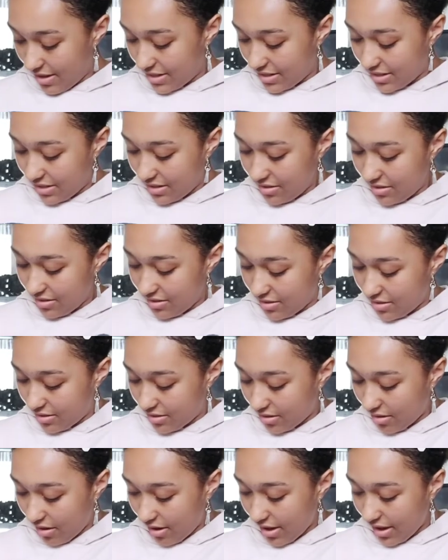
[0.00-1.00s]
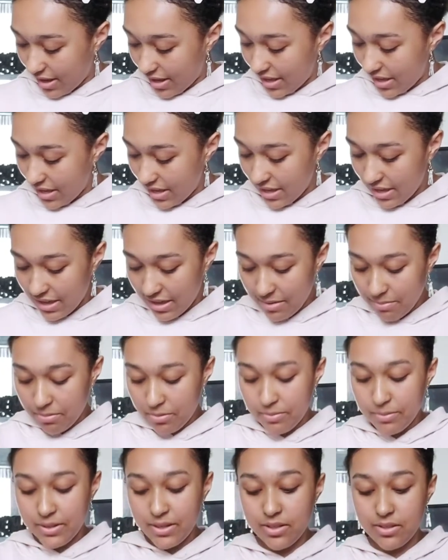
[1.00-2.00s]
it didn't dye here
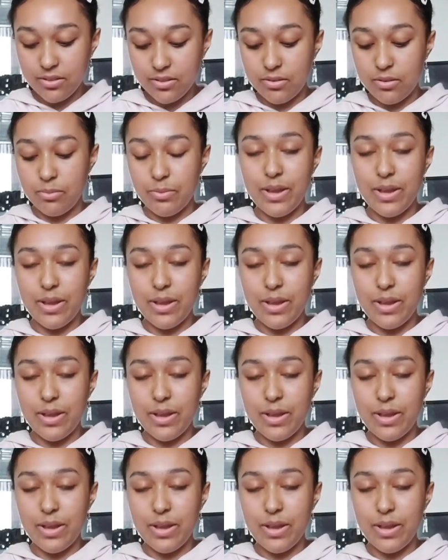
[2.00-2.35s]
probably because of the